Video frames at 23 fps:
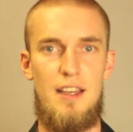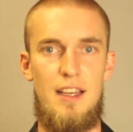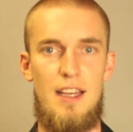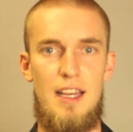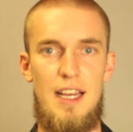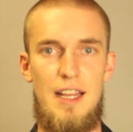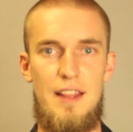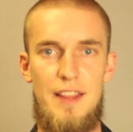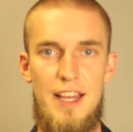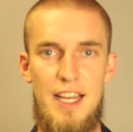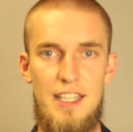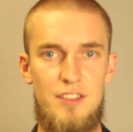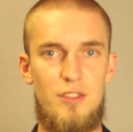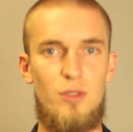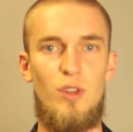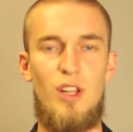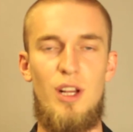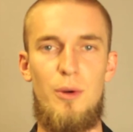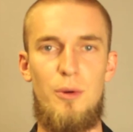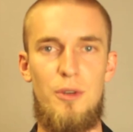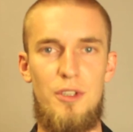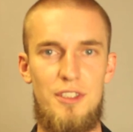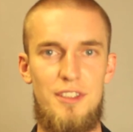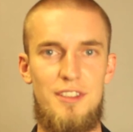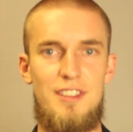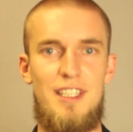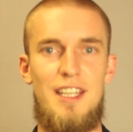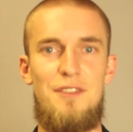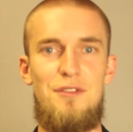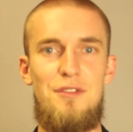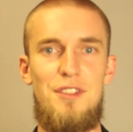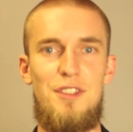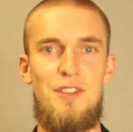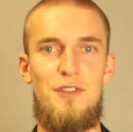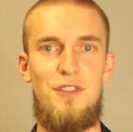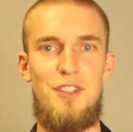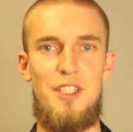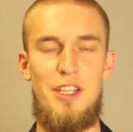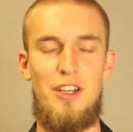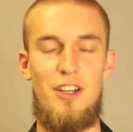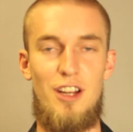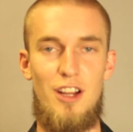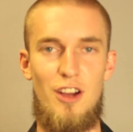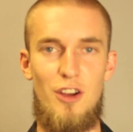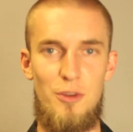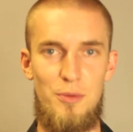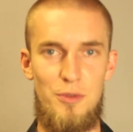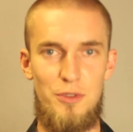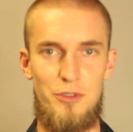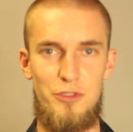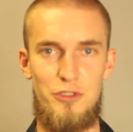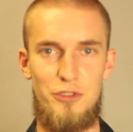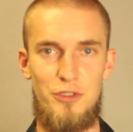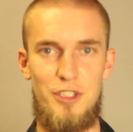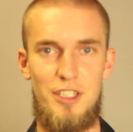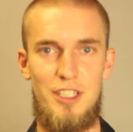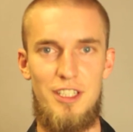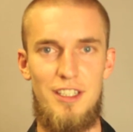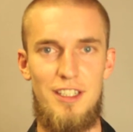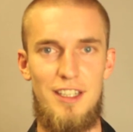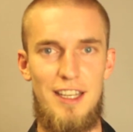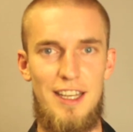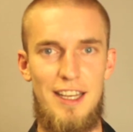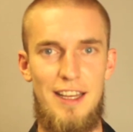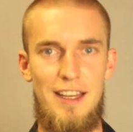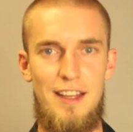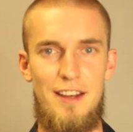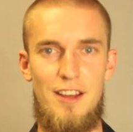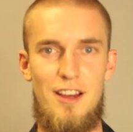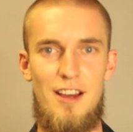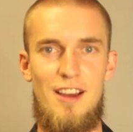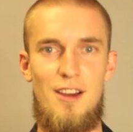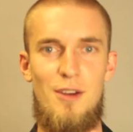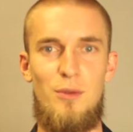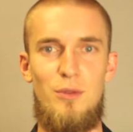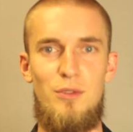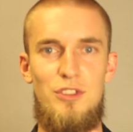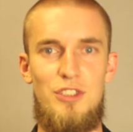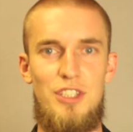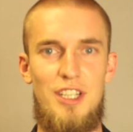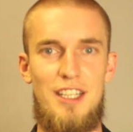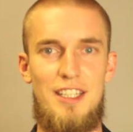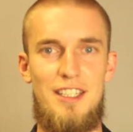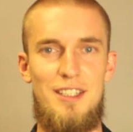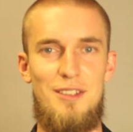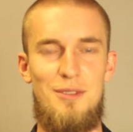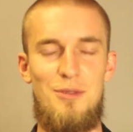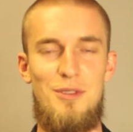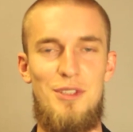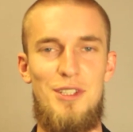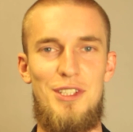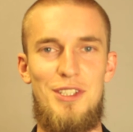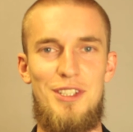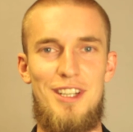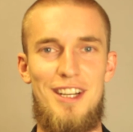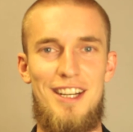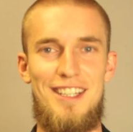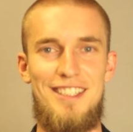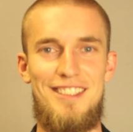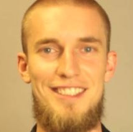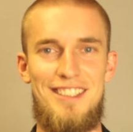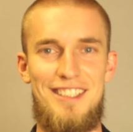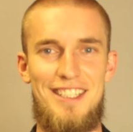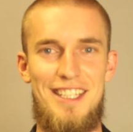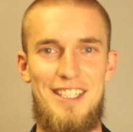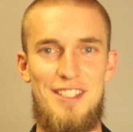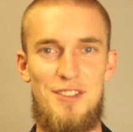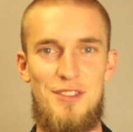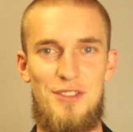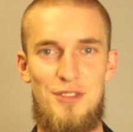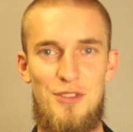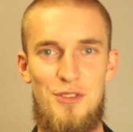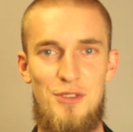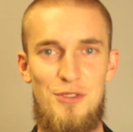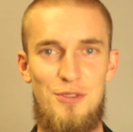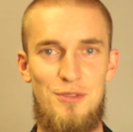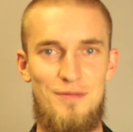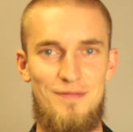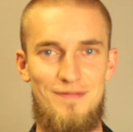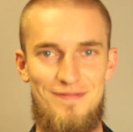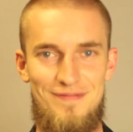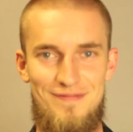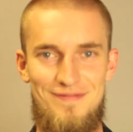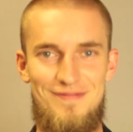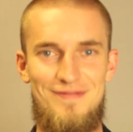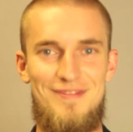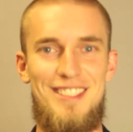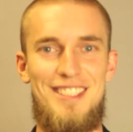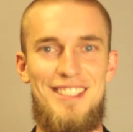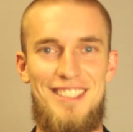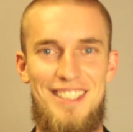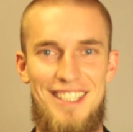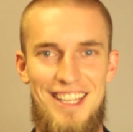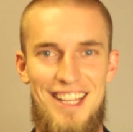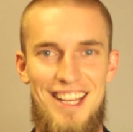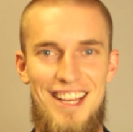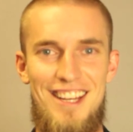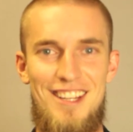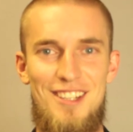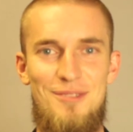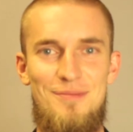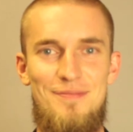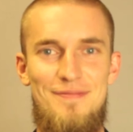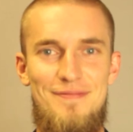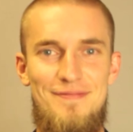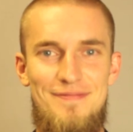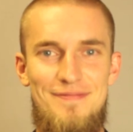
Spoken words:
And that's all I wanted to say for this video, and I hope you enjoyed it, and I will check in with you guys again soon. See you later.